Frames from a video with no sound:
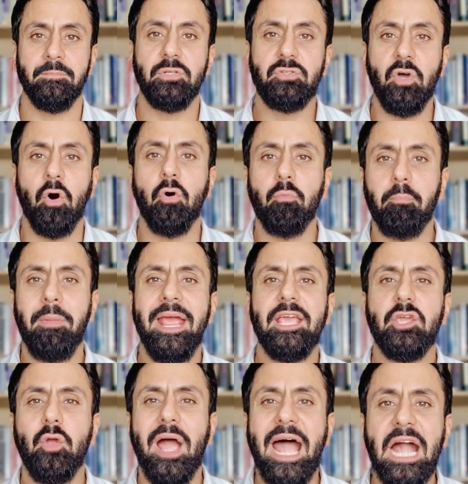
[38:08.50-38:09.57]
Don't
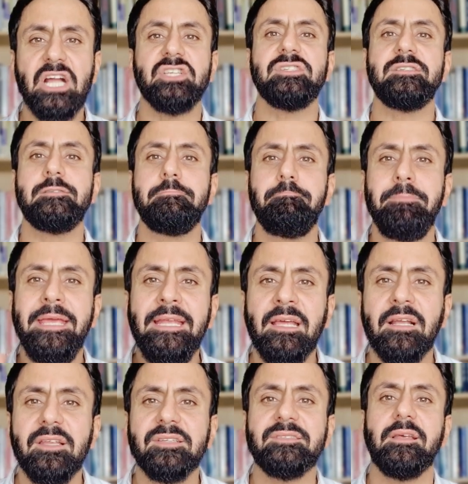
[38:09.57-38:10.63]
make your actions
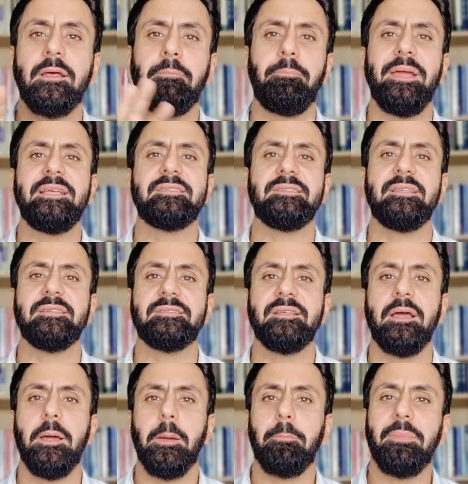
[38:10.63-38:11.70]
meaningless and baseless
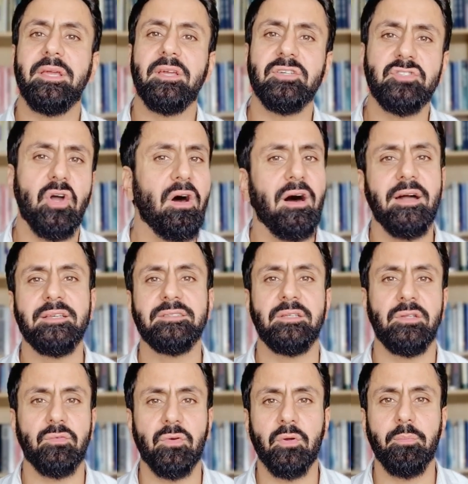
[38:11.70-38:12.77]
because your heart is in
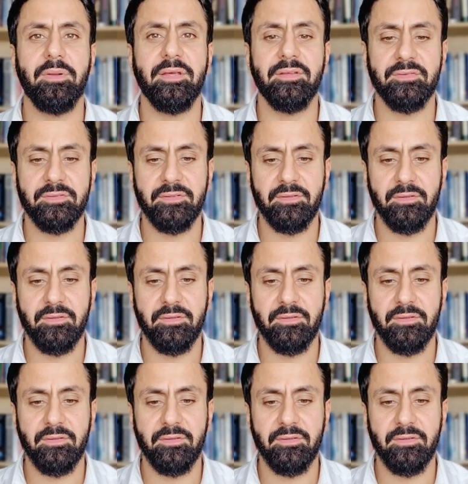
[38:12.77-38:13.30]
the wrong place.